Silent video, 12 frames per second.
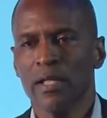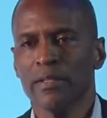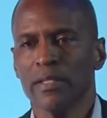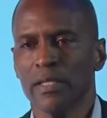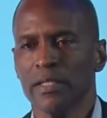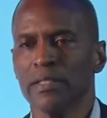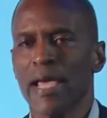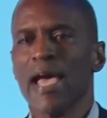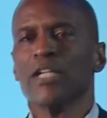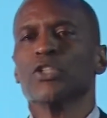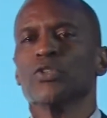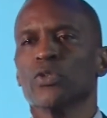the
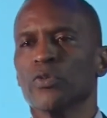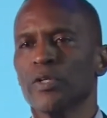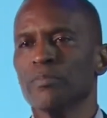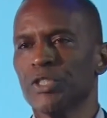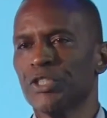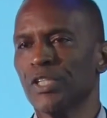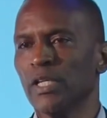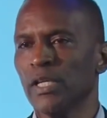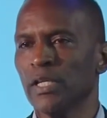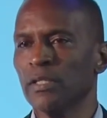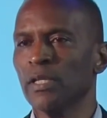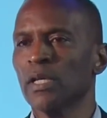National Grid
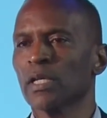machine